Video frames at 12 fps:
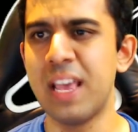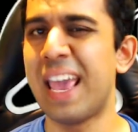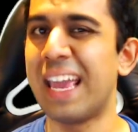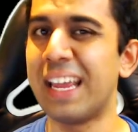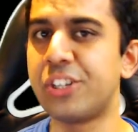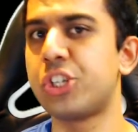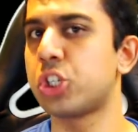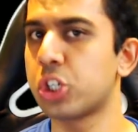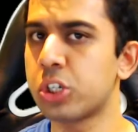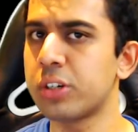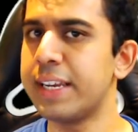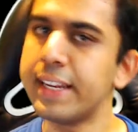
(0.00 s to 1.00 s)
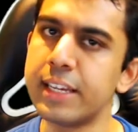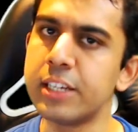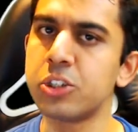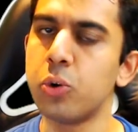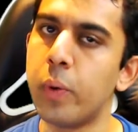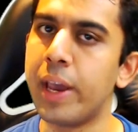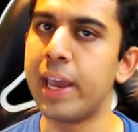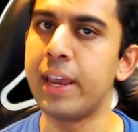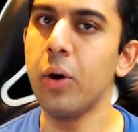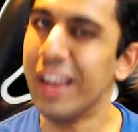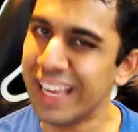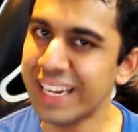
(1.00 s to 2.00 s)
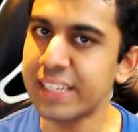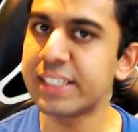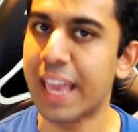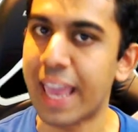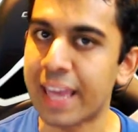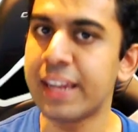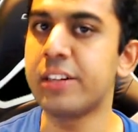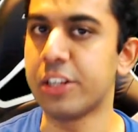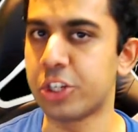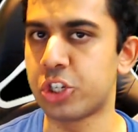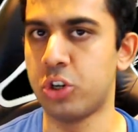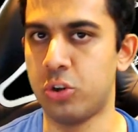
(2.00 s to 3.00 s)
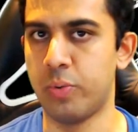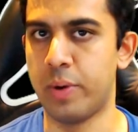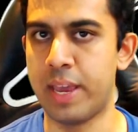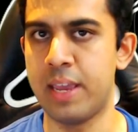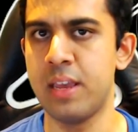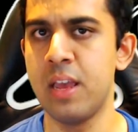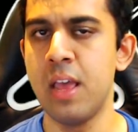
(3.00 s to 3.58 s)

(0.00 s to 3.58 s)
And sure, it is a way, it is an additional way